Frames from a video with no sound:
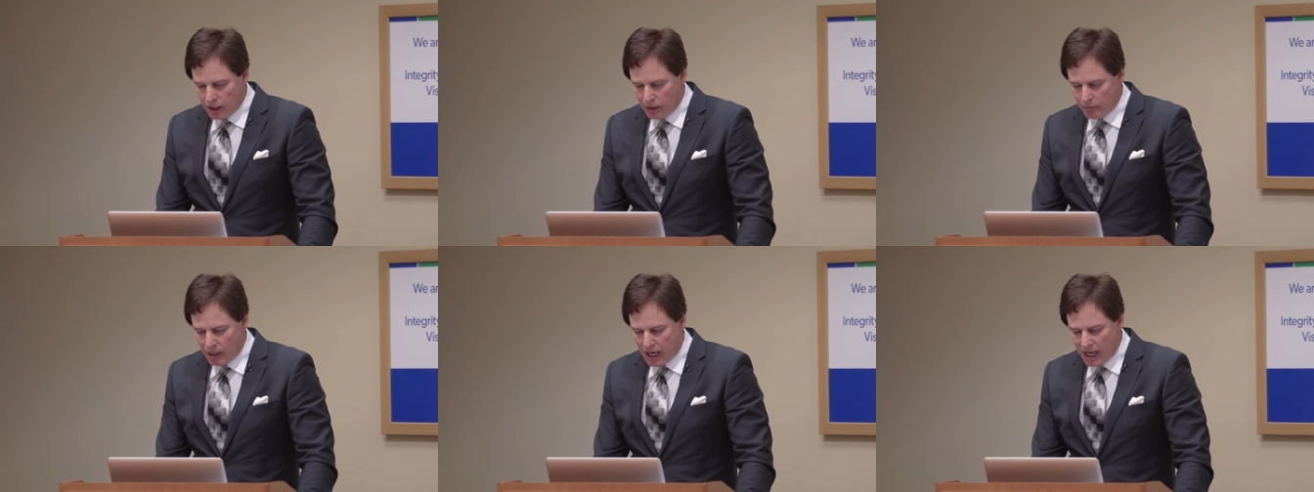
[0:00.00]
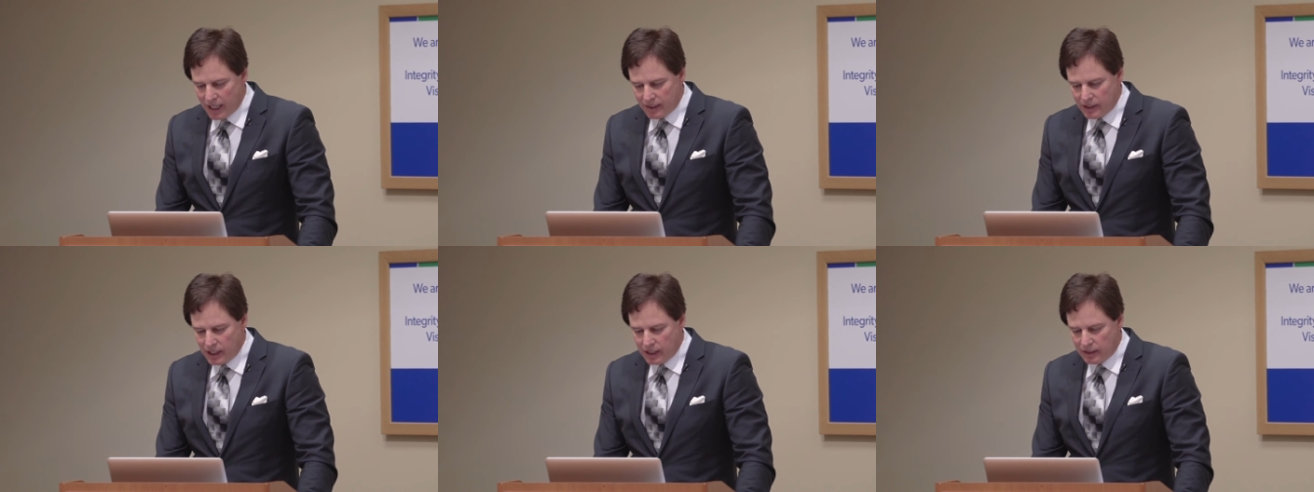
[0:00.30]
Um,
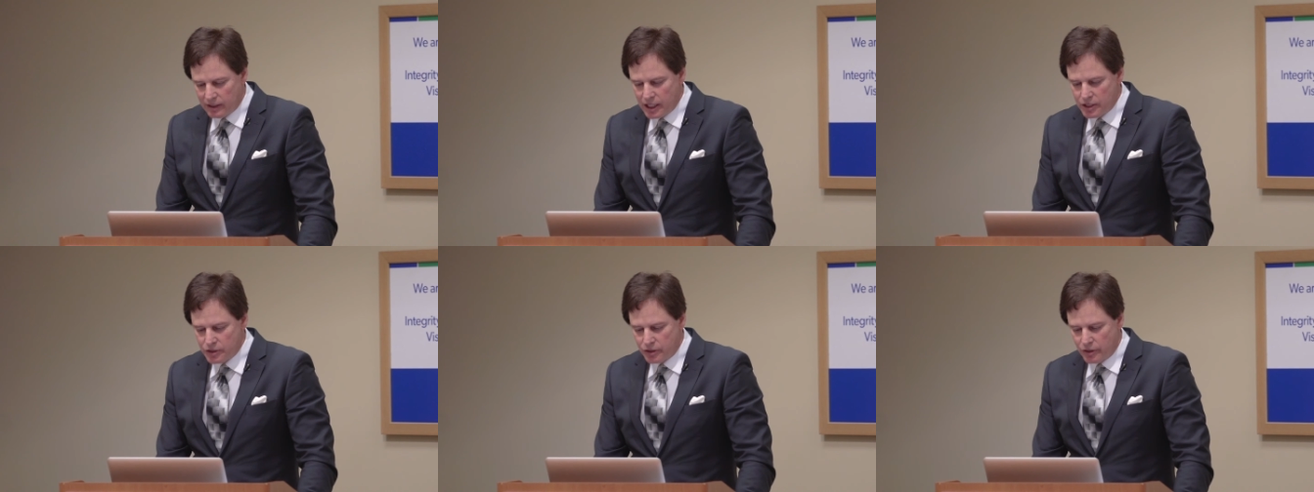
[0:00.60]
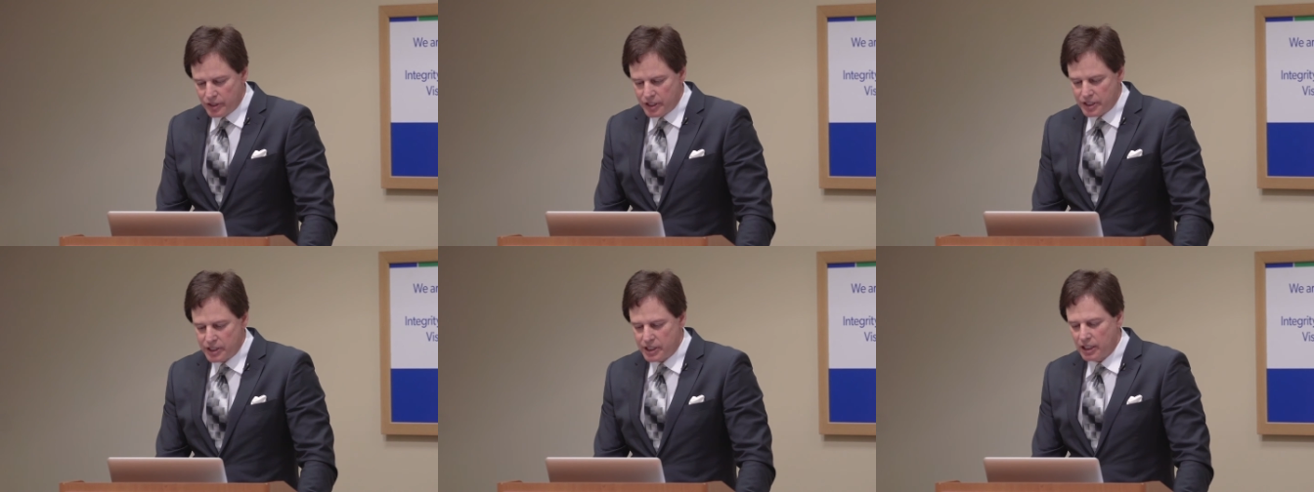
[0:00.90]
I think these
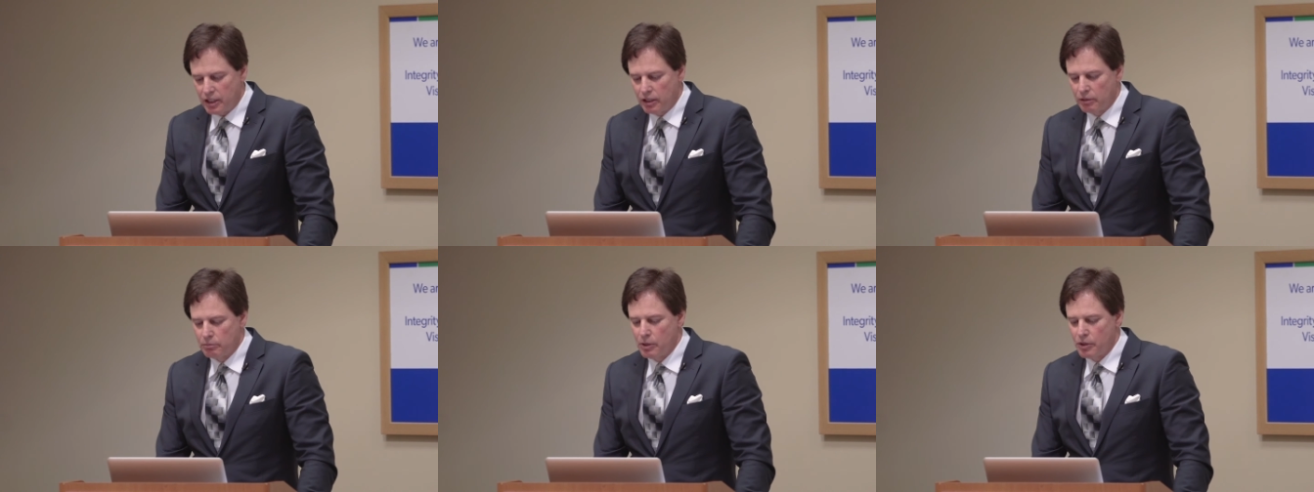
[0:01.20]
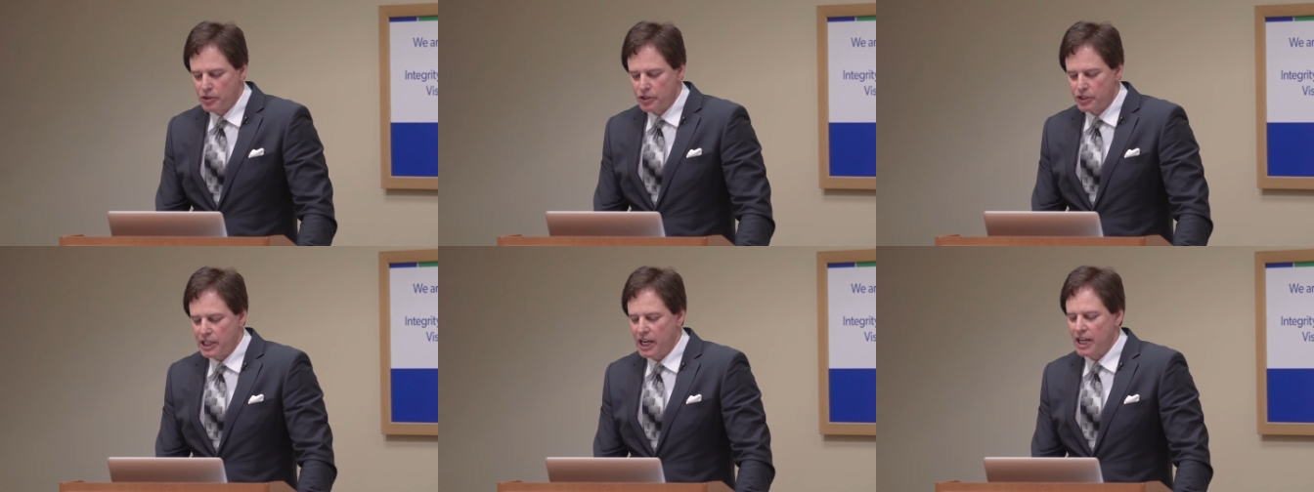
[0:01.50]
are the single
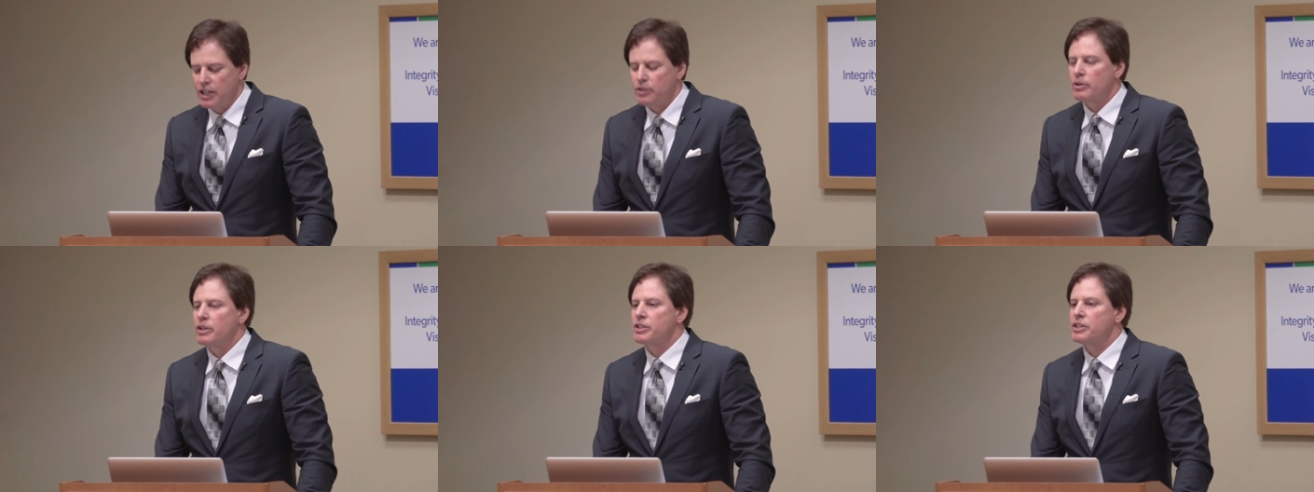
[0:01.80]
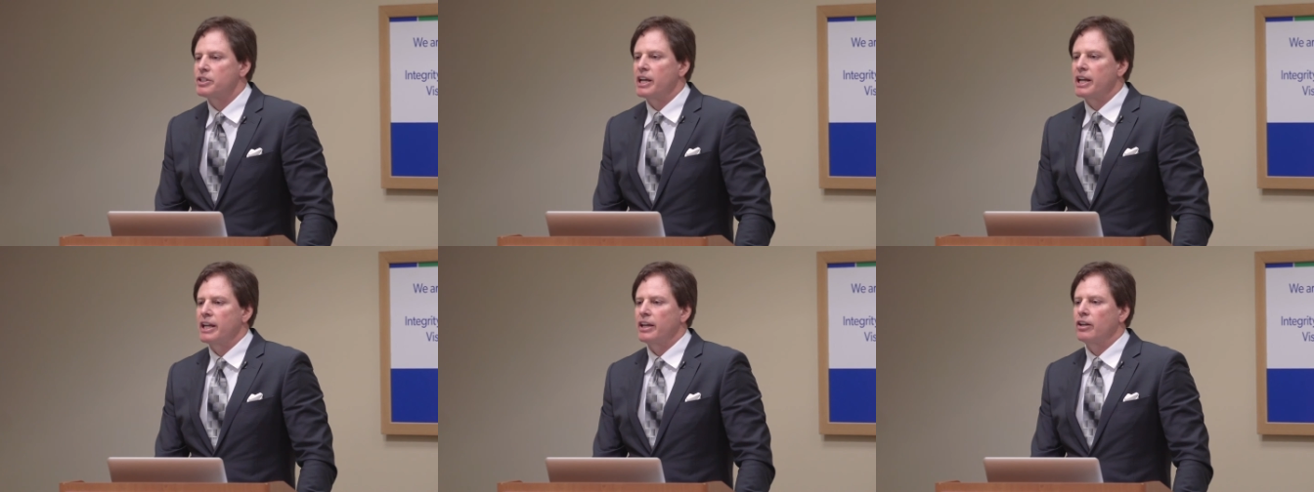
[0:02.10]
most
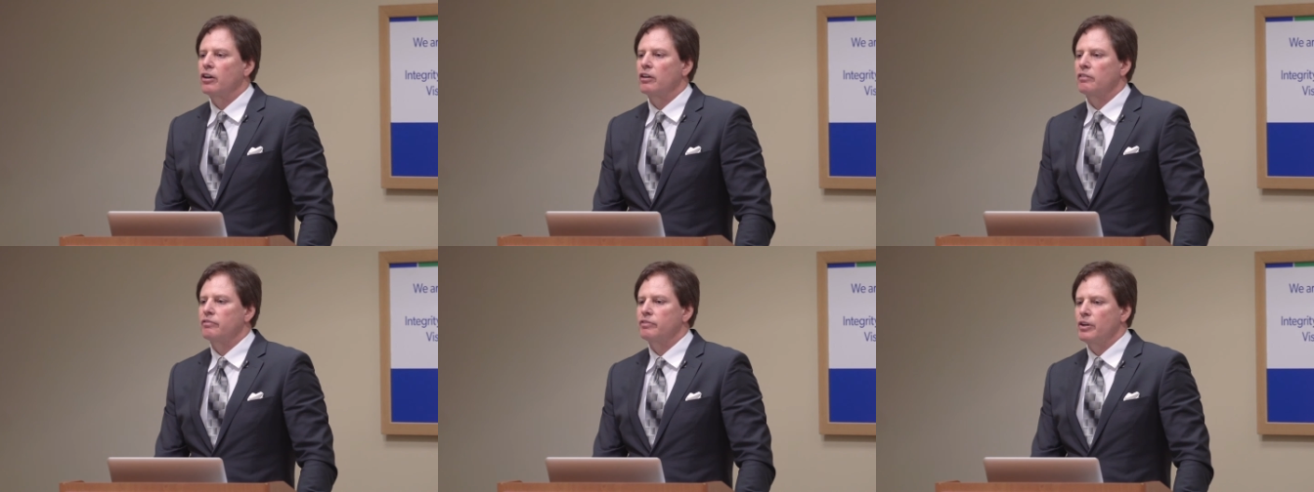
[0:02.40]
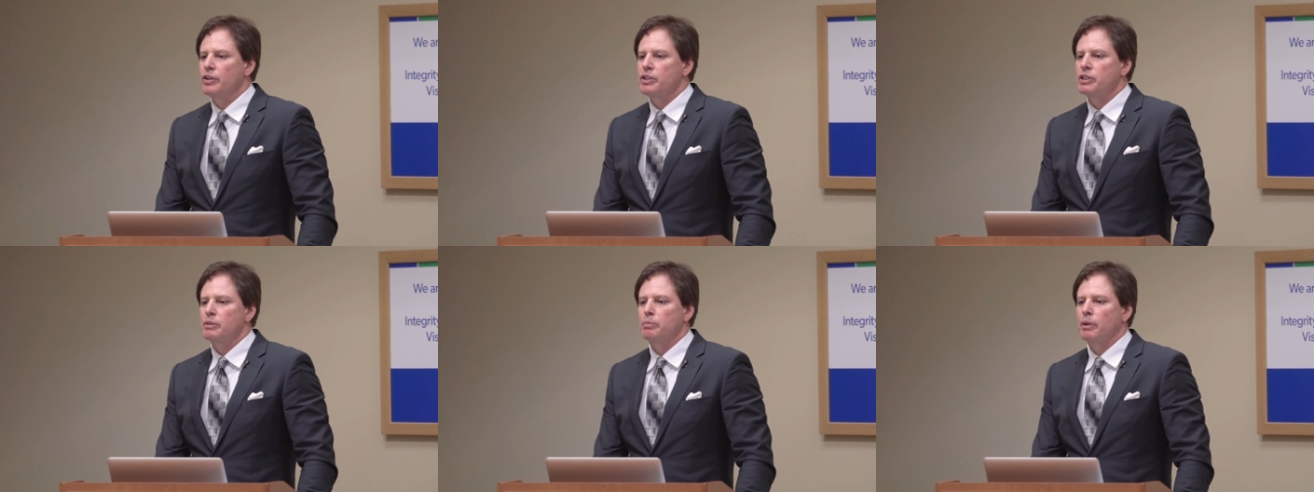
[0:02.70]
dangerous thing in our
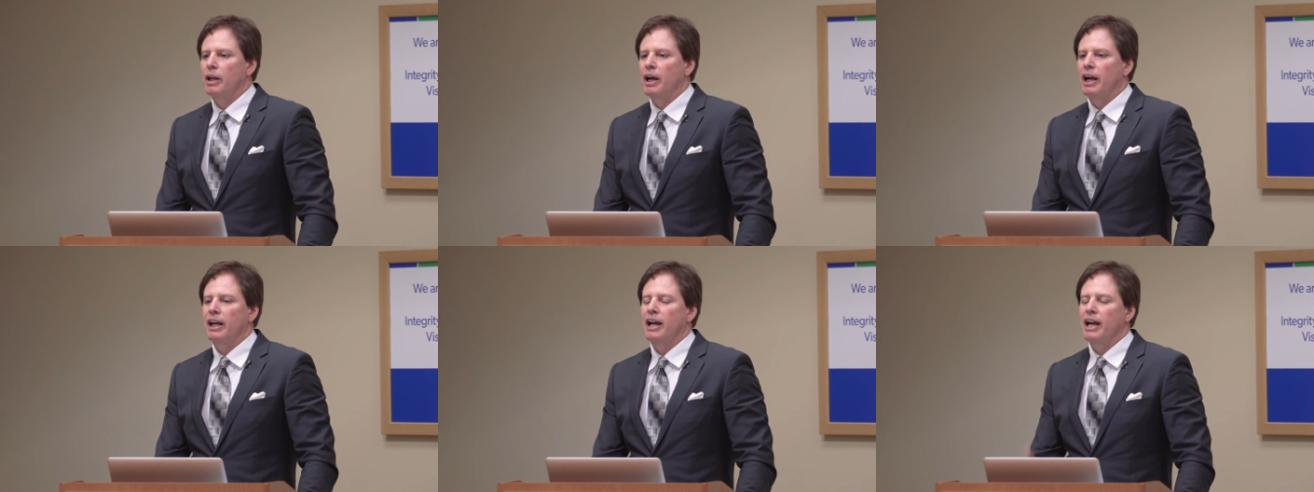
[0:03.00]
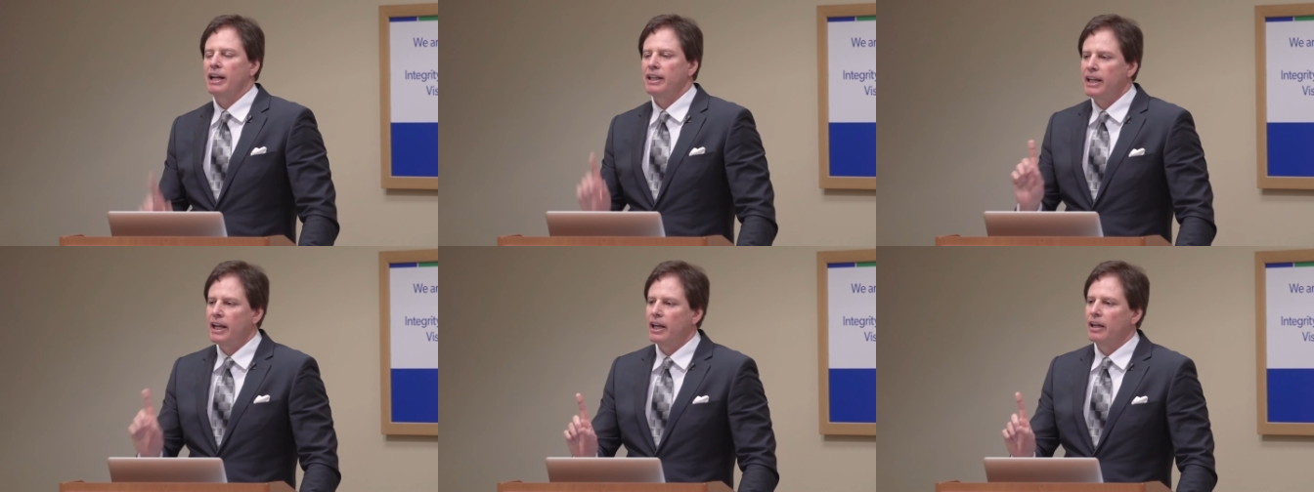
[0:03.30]
food supply,
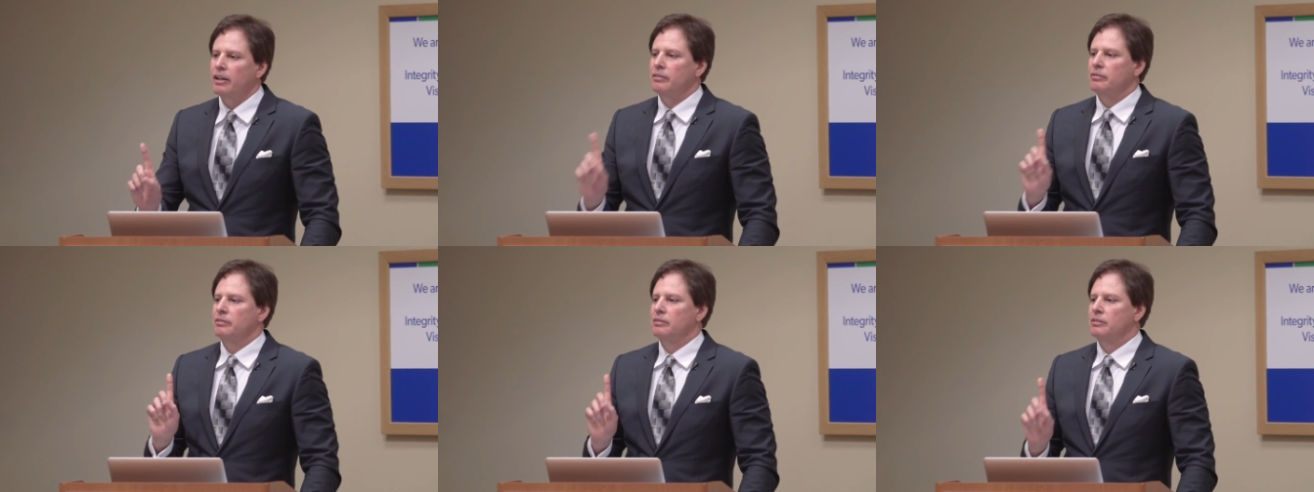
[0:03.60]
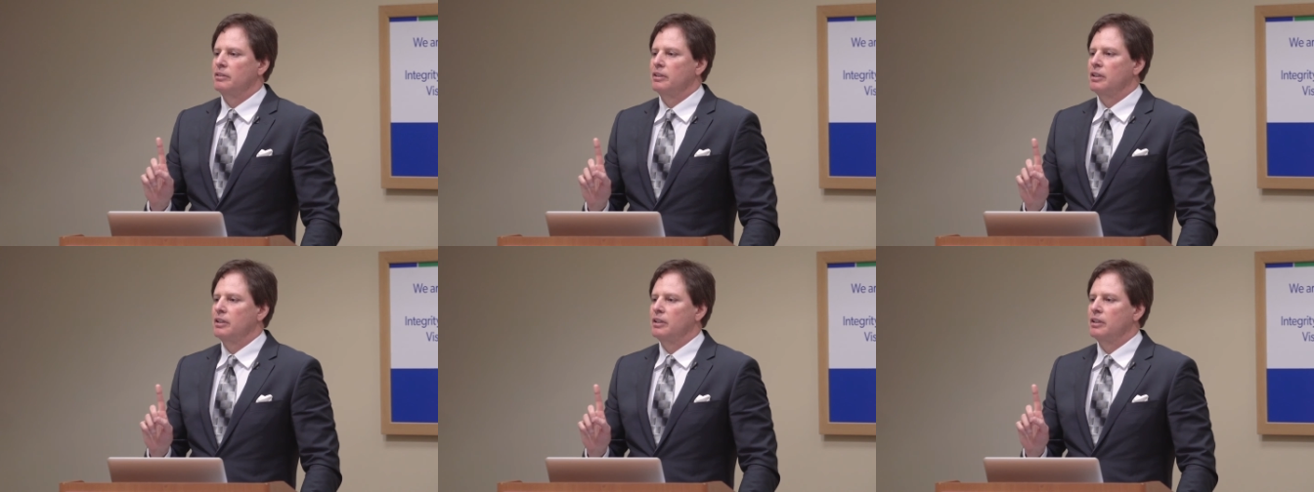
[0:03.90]
again,